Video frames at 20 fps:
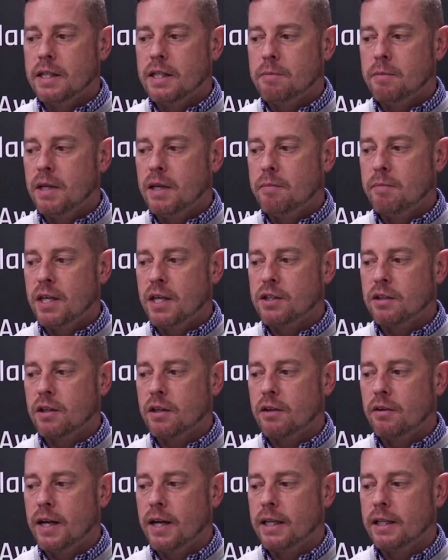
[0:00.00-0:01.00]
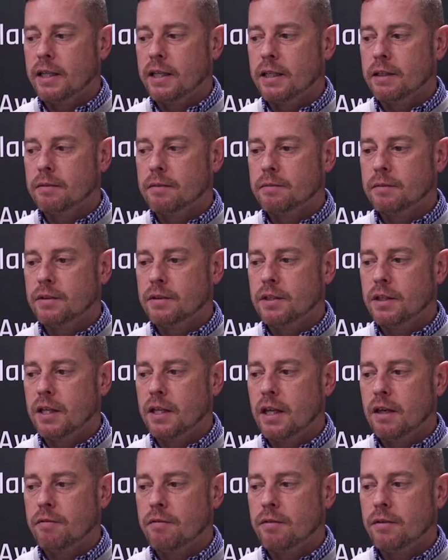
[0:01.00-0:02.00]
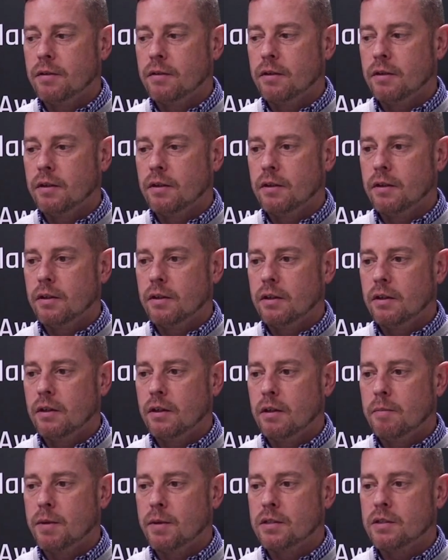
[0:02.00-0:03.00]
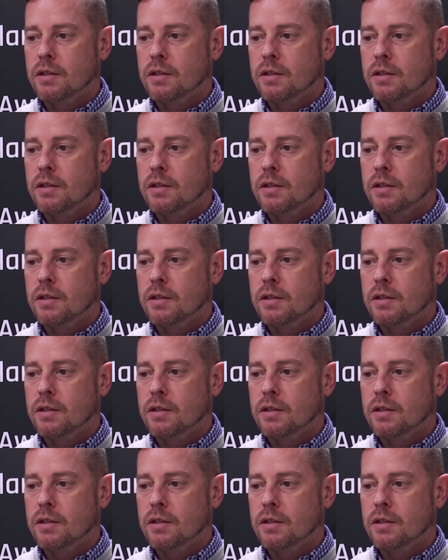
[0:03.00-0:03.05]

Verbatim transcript: is being measured correctly to give a